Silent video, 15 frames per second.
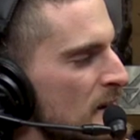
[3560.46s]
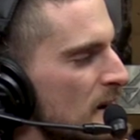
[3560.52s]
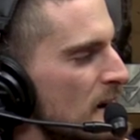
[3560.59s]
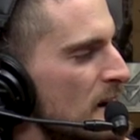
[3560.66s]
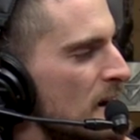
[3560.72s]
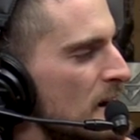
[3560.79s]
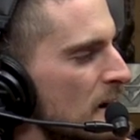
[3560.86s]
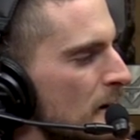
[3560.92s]

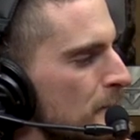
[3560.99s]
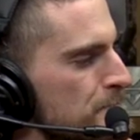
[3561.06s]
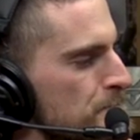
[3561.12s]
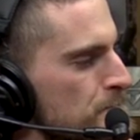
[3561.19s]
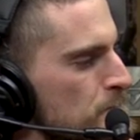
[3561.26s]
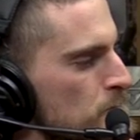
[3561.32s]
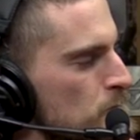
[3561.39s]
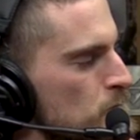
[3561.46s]

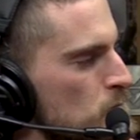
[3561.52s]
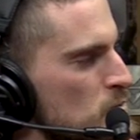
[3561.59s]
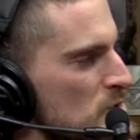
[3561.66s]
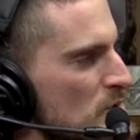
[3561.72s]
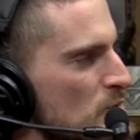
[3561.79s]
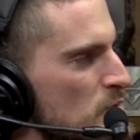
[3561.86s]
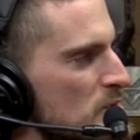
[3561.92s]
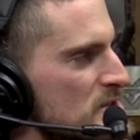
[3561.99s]
Um,
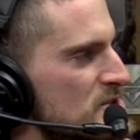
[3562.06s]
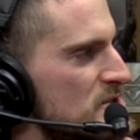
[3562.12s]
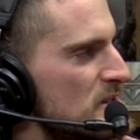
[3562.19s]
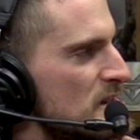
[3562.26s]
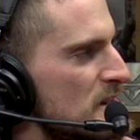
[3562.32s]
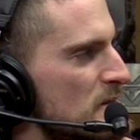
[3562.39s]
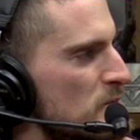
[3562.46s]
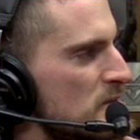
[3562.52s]
which
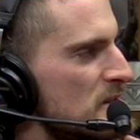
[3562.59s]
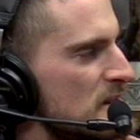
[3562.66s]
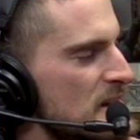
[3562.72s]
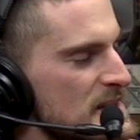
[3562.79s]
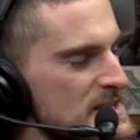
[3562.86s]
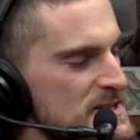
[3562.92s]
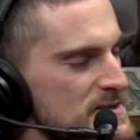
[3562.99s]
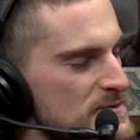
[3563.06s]
uh, what do you
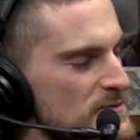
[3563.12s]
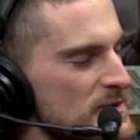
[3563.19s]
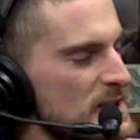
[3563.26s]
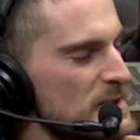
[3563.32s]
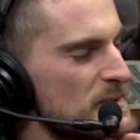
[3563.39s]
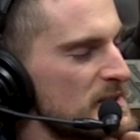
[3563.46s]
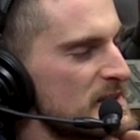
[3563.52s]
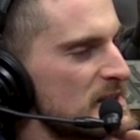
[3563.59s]
guys
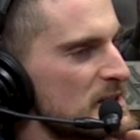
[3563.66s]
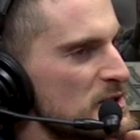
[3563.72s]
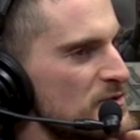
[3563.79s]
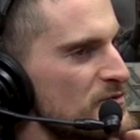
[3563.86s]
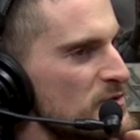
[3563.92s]
recommend they go